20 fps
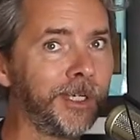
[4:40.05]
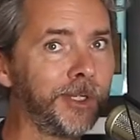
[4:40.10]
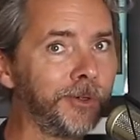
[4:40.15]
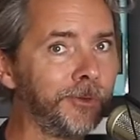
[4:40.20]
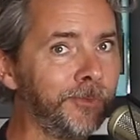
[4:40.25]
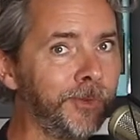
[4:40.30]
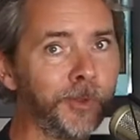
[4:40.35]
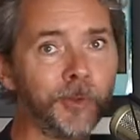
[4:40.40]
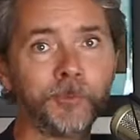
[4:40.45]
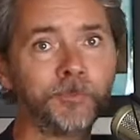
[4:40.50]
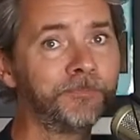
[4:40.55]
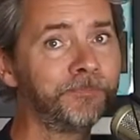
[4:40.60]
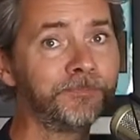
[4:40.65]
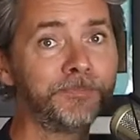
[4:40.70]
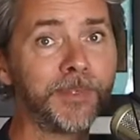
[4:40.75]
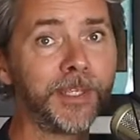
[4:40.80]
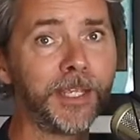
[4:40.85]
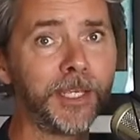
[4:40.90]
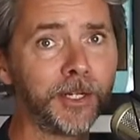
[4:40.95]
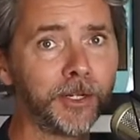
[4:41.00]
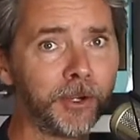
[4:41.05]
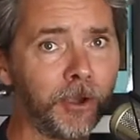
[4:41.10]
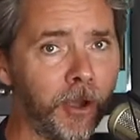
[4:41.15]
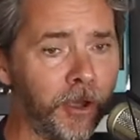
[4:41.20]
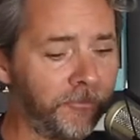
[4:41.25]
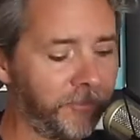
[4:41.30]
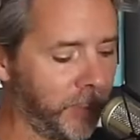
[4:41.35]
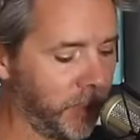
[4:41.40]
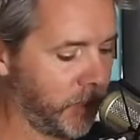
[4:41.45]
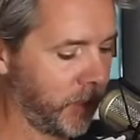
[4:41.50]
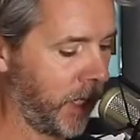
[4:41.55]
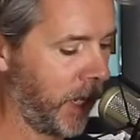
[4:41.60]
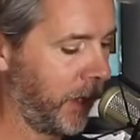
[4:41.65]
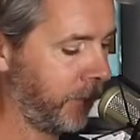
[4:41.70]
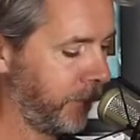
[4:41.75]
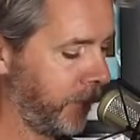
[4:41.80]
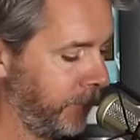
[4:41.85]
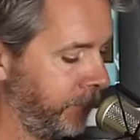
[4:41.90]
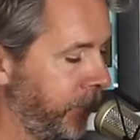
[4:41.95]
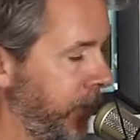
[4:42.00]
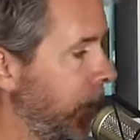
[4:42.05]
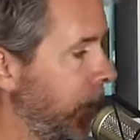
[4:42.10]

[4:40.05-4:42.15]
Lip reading: interview in a coffee shop.